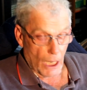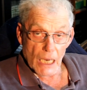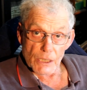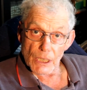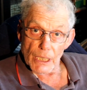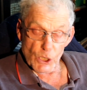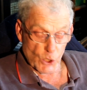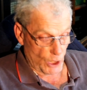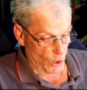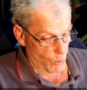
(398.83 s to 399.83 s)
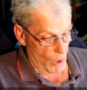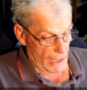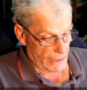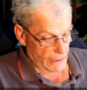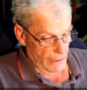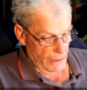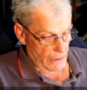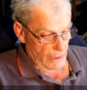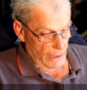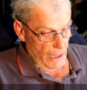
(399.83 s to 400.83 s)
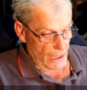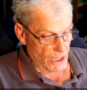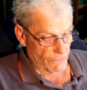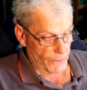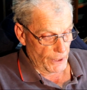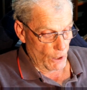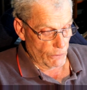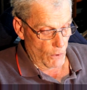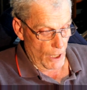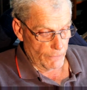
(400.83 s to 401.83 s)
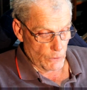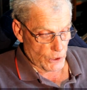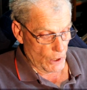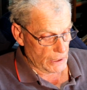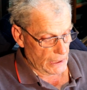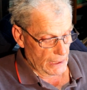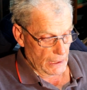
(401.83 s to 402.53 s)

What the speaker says: isolation and quiet, except for the odd rifle shot